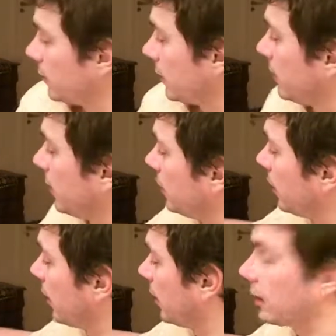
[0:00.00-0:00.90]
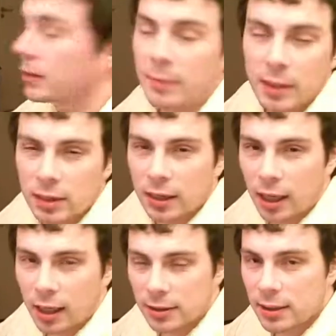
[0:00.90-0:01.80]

This means you can get a special card.